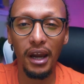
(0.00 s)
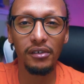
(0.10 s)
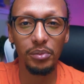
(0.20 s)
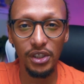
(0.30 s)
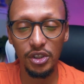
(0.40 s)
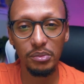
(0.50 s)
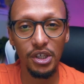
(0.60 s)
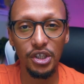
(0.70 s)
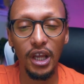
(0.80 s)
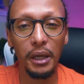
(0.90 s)
have, please
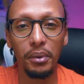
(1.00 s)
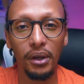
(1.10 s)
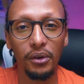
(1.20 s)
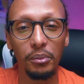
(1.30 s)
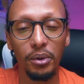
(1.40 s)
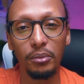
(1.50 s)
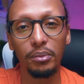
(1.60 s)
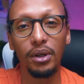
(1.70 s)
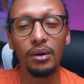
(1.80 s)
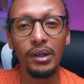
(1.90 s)
smash a like button on the bottom
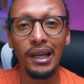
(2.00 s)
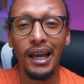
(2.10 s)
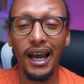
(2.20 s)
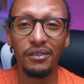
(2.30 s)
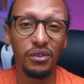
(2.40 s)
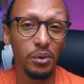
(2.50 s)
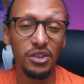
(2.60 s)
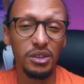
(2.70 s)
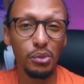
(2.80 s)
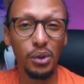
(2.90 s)
below, and if you want
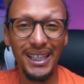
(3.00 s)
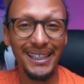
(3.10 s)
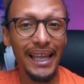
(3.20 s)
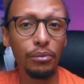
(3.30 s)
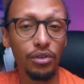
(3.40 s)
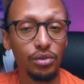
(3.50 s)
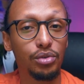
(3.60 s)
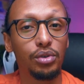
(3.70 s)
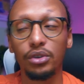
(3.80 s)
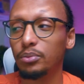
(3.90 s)
some more in-depth
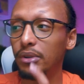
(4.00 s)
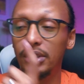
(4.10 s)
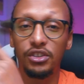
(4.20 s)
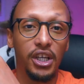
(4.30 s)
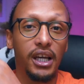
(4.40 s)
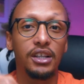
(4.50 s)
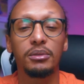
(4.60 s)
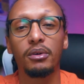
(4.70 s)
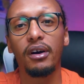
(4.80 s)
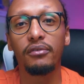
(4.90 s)
tutorial, please check out
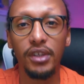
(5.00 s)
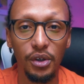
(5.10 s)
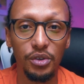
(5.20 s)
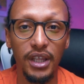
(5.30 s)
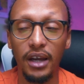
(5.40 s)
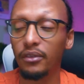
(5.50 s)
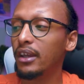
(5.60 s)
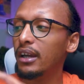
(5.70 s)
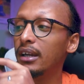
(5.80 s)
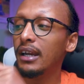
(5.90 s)
some of our videos down
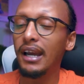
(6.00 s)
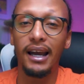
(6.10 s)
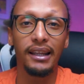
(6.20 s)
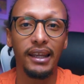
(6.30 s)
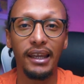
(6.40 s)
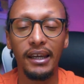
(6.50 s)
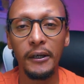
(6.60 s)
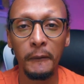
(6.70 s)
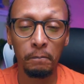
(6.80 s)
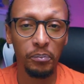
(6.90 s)
there and here.
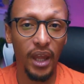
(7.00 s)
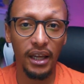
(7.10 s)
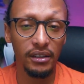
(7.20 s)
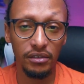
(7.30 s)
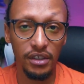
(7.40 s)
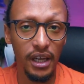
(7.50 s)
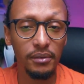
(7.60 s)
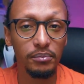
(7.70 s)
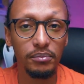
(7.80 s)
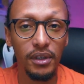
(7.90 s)
And yeah,
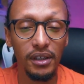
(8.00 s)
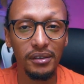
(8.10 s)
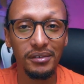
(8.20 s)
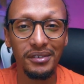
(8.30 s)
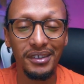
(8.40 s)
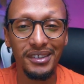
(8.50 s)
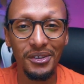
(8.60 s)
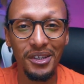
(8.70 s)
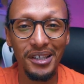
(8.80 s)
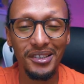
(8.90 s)
until
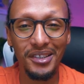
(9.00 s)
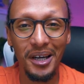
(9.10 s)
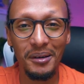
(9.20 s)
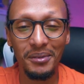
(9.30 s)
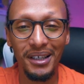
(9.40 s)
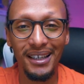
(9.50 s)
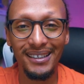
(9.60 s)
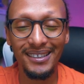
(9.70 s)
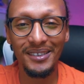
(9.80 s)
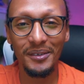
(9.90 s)
the next time, I
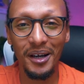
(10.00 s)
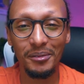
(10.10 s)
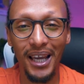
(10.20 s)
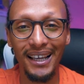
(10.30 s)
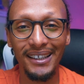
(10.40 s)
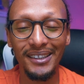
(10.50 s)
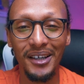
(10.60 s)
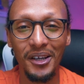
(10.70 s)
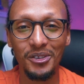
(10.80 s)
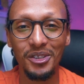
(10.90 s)
guess, I'm Khaled,
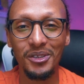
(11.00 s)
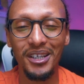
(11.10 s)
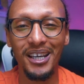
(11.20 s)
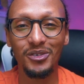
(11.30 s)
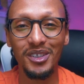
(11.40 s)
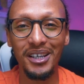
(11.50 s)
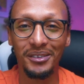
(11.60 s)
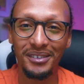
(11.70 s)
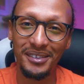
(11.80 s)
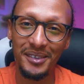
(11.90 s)
and I'll see you on the next video.
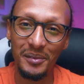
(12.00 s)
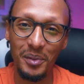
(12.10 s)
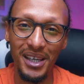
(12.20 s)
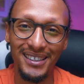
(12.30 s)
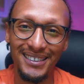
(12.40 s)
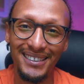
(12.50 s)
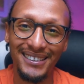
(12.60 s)
Peace.